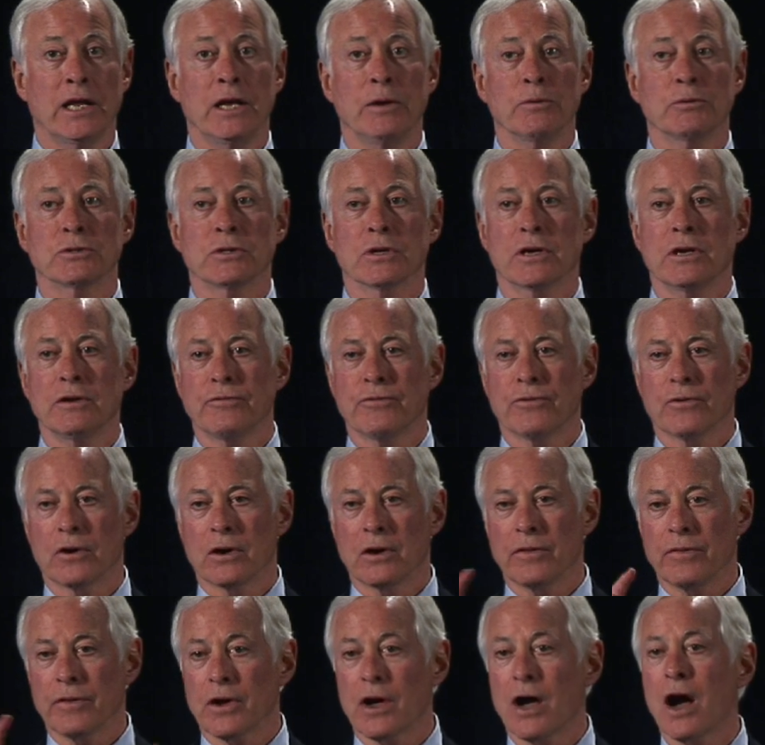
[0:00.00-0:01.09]
he was looking for
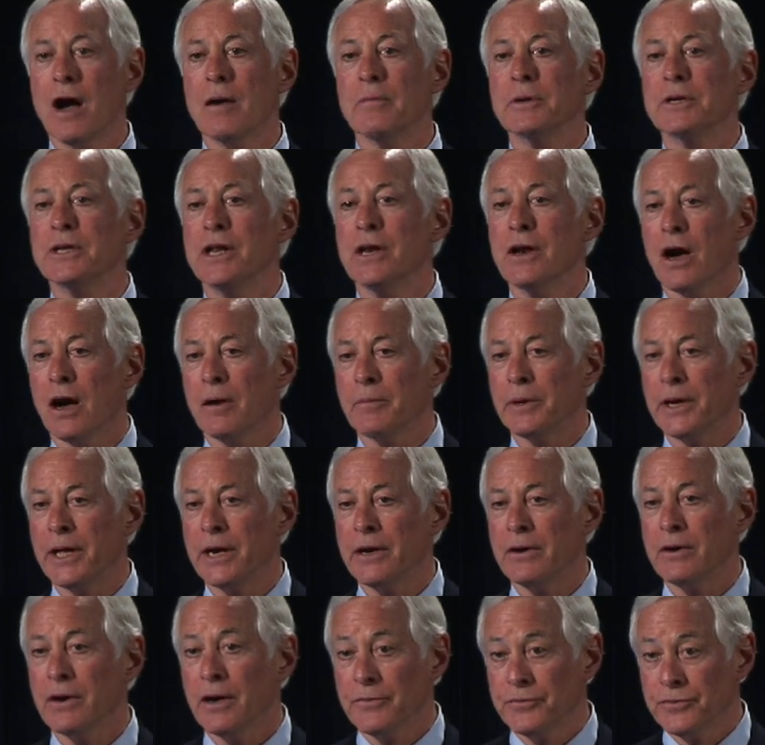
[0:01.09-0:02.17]
the common
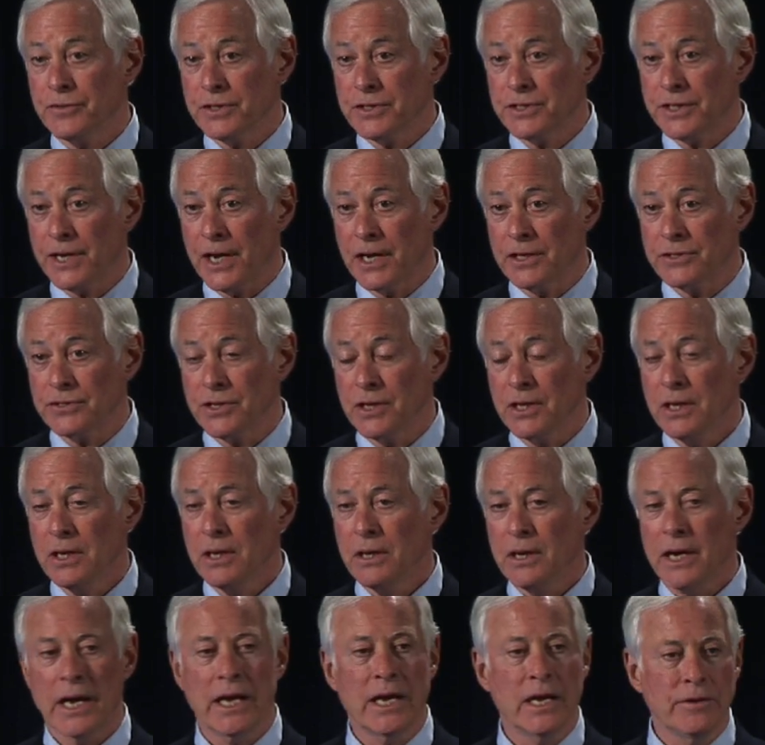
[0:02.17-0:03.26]
denominator of success,
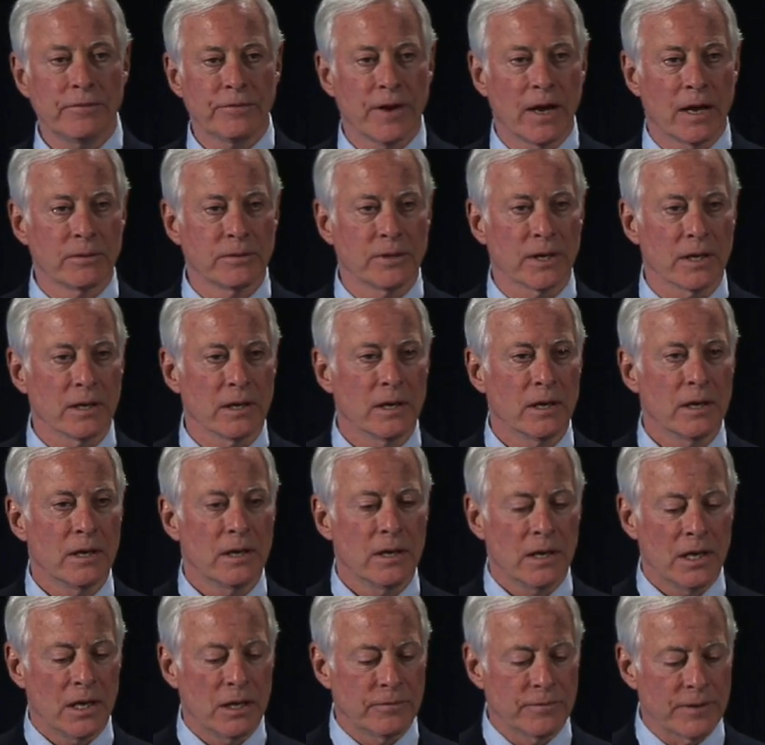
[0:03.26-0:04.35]
and he found it.
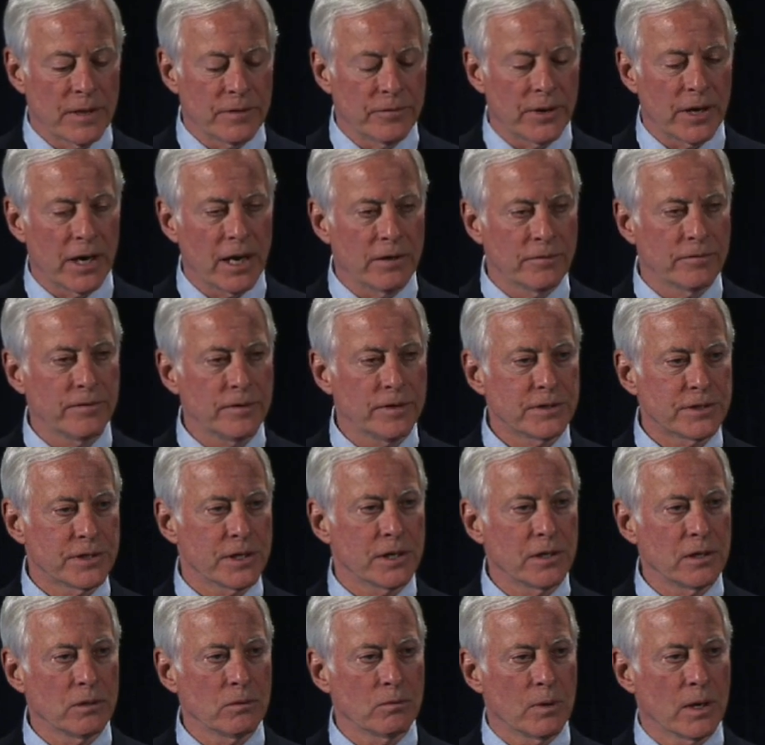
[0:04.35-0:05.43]
He found that every
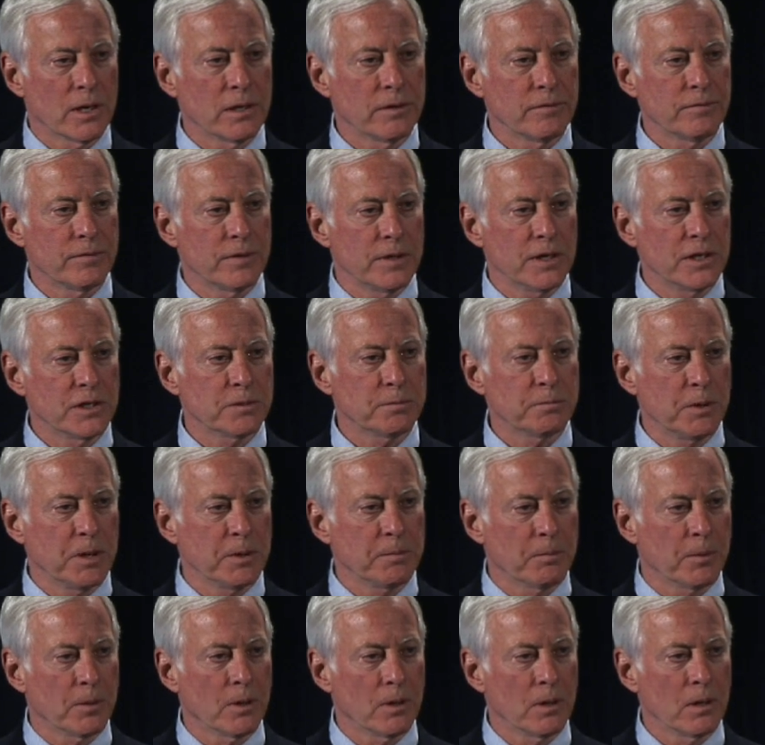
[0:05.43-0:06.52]
single one of these
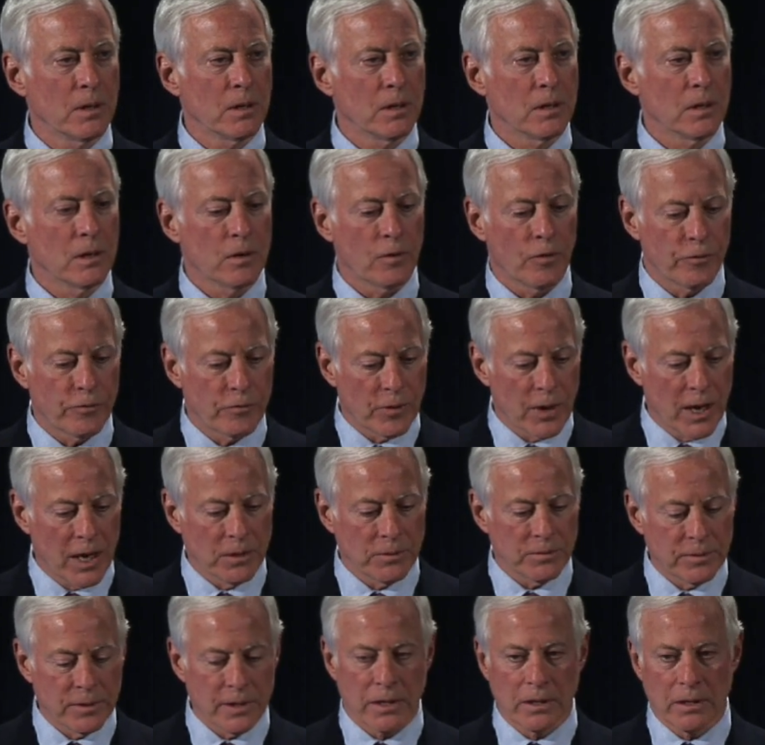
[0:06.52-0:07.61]
people
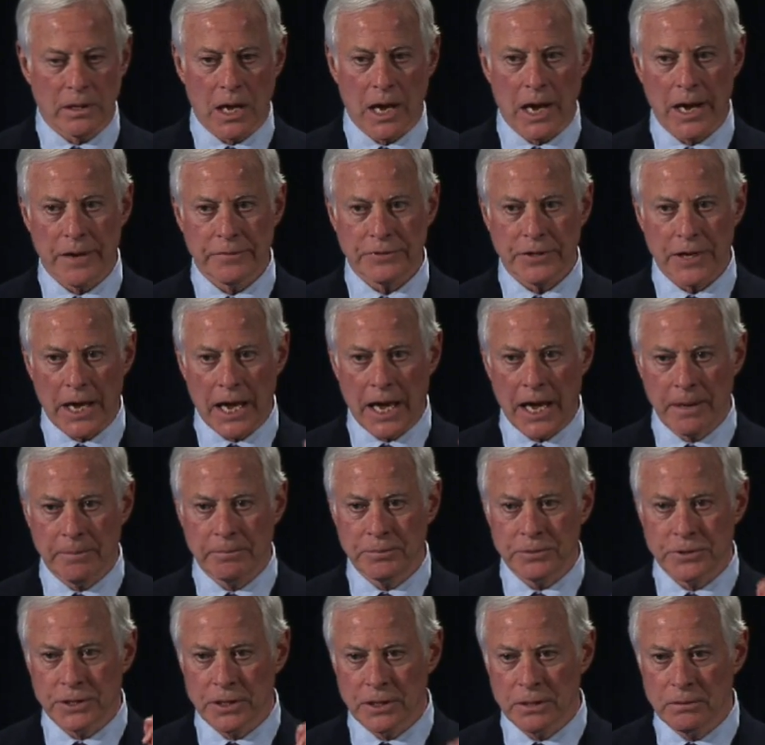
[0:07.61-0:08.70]
throughout their lives
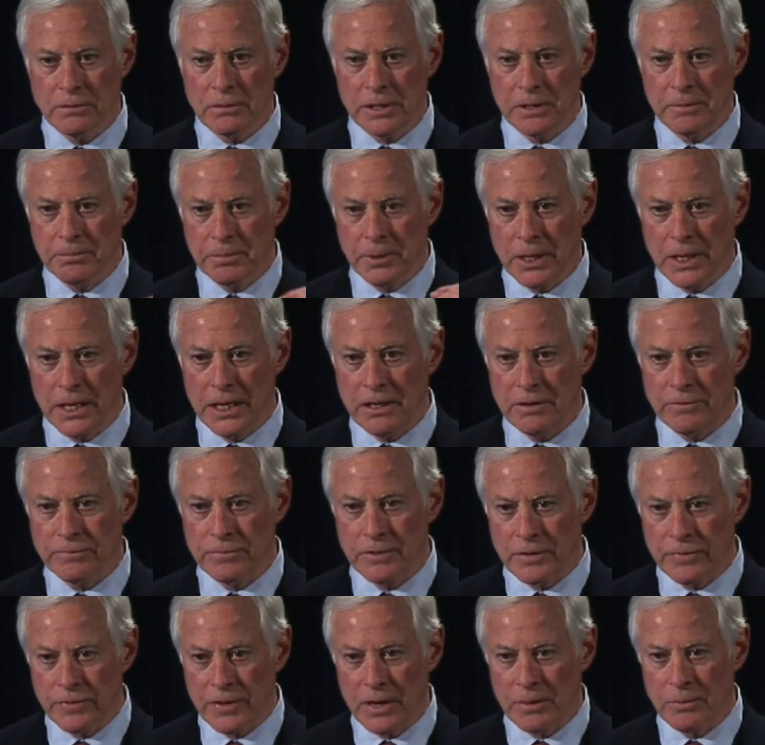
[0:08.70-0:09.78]
absolutely believed
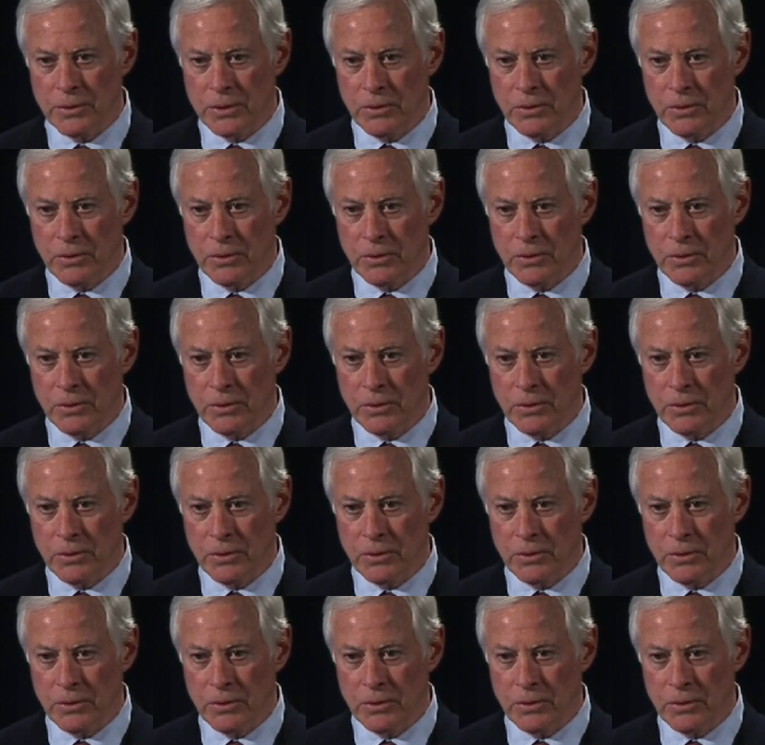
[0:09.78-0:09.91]
that they were